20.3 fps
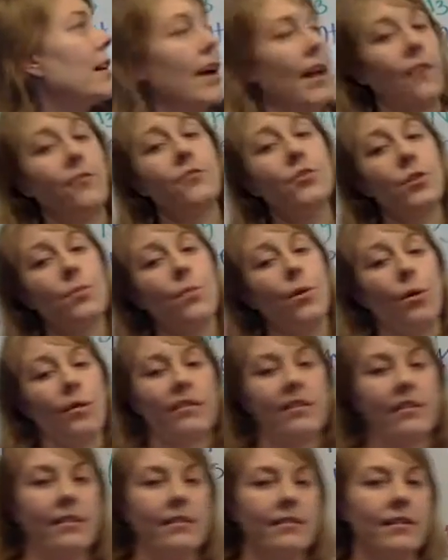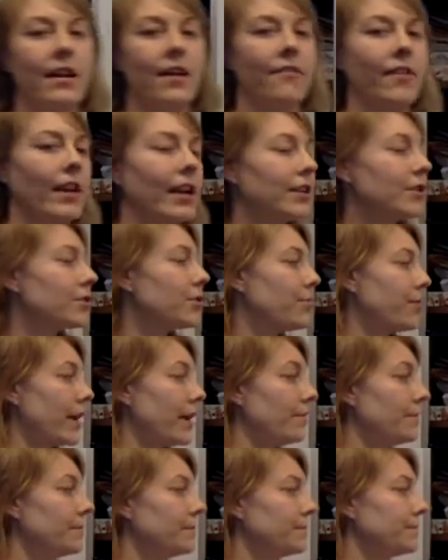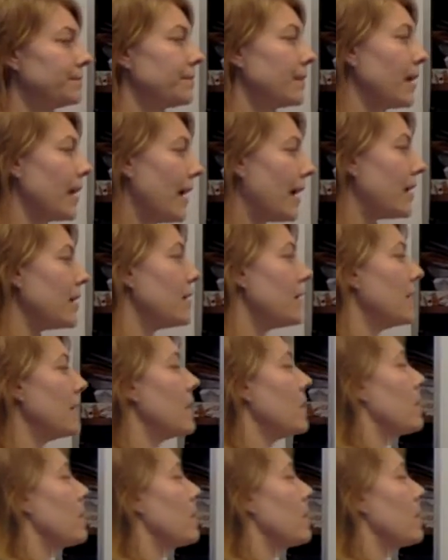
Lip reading: I have 2 moles of NH3, okay?